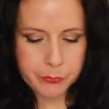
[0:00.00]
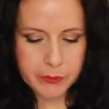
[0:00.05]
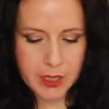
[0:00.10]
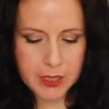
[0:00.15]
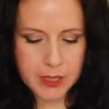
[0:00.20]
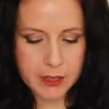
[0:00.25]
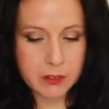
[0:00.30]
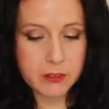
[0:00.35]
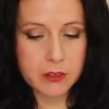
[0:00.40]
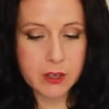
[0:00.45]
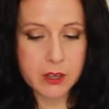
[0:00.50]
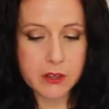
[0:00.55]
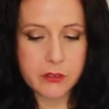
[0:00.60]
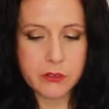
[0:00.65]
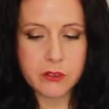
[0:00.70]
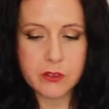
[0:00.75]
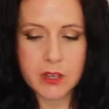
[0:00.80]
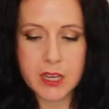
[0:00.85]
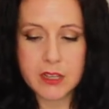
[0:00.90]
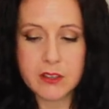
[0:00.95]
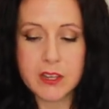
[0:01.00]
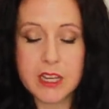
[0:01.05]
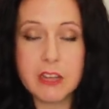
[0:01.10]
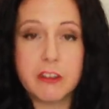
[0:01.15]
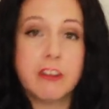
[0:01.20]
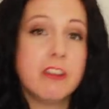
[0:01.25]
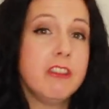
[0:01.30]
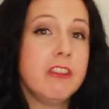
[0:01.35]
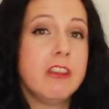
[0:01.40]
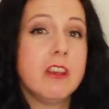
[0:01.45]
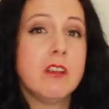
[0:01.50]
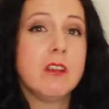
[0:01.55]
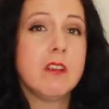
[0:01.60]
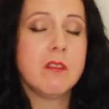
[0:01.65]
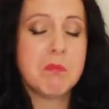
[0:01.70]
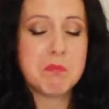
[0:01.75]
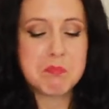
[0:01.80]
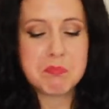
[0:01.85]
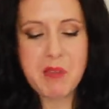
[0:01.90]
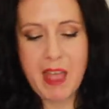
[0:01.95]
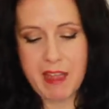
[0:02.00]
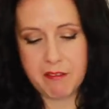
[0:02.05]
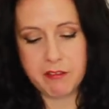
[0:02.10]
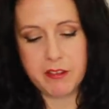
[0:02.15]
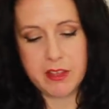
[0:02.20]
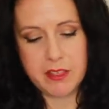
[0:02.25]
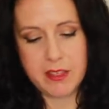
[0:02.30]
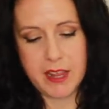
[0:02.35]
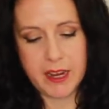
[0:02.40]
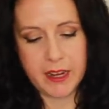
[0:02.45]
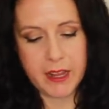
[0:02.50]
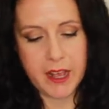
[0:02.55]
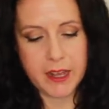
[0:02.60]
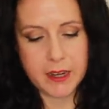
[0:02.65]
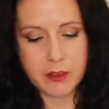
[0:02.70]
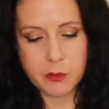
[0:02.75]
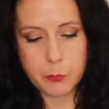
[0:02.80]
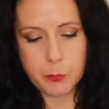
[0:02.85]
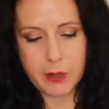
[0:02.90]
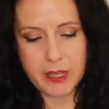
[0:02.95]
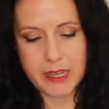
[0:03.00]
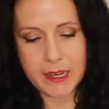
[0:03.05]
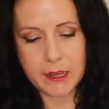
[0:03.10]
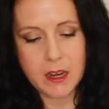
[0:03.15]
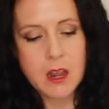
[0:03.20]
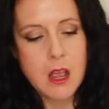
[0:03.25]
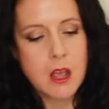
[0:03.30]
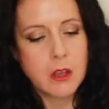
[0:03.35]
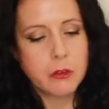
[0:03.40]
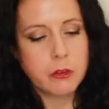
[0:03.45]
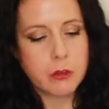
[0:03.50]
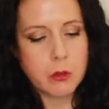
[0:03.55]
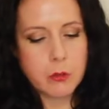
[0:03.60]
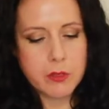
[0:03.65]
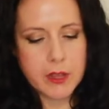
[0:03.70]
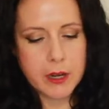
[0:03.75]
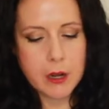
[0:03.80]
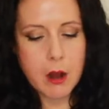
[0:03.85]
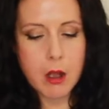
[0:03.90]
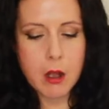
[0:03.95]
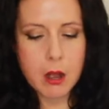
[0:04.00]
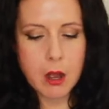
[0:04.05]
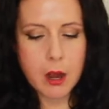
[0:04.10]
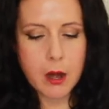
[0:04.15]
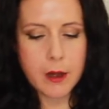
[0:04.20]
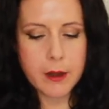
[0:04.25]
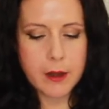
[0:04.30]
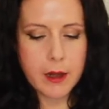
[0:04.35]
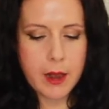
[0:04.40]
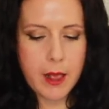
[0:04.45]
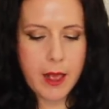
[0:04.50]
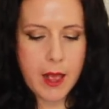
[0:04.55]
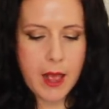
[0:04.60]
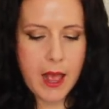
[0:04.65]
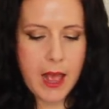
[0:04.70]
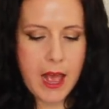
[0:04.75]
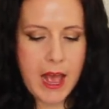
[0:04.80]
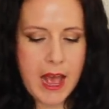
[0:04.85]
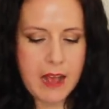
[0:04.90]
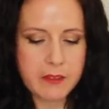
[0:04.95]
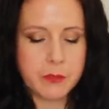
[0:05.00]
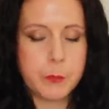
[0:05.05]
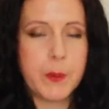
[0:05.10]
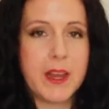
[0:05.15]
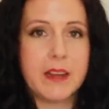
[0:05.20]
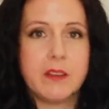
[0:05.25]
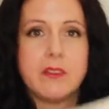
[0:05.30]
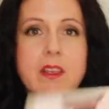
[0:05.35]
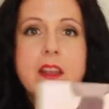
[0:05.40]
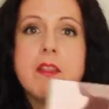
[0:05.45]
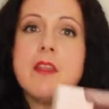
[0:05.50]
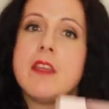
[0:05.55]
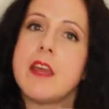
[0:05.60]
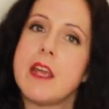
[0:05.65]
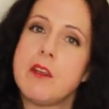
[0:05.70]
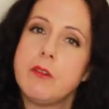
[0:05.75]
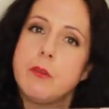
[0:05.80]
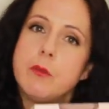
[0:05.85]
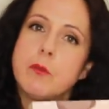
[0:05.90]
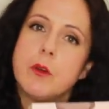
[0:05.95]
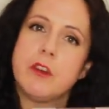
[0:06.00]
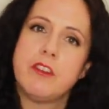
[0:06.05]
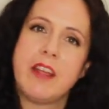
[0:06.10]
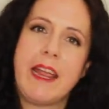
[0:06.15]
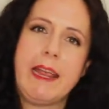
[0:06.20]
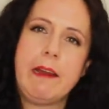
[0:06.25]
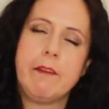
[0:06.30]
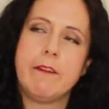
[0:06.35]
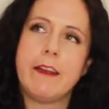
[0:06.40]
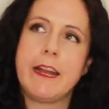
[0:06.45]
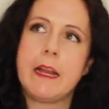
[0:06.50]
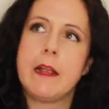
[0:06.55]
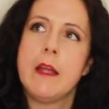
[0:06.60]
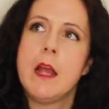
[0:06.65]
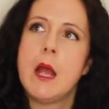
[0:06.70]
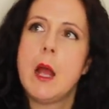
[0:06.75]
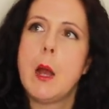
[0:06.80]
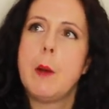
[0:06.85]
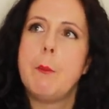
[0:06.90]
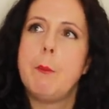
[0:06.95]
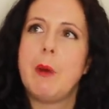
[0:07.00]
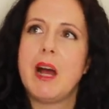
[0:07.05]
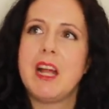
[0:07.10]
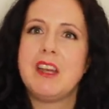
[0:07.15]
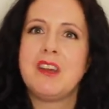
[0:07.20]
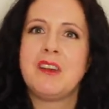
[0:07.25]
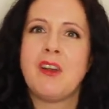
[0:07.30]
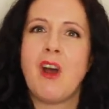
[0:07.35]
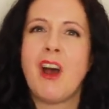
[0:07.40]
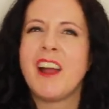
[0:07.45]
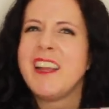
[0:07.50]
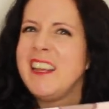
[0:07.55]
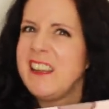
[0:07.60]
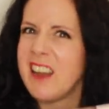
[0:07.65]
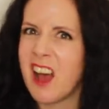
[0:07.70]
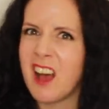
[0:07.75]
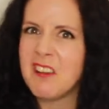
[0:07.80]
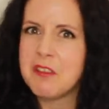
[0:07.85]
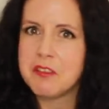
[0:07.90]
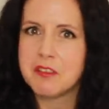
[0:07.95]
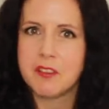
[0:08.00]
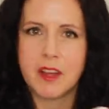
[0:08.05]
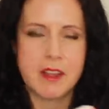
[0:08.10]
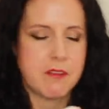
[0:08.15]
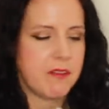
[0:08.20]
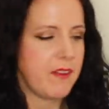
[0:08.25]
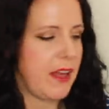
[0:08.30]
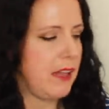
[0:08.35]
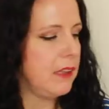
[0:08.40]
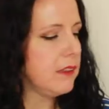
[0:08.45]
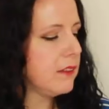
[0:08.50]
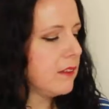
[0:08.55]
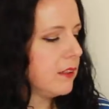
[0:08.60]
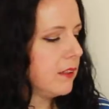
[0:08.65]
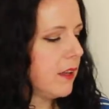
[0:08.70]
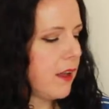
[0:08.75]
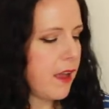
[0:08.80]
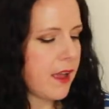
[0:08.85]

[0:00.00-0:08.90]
It teaches you everything, and it's brilliant. So there are aspects in this for tailoring, but not enough, I felt.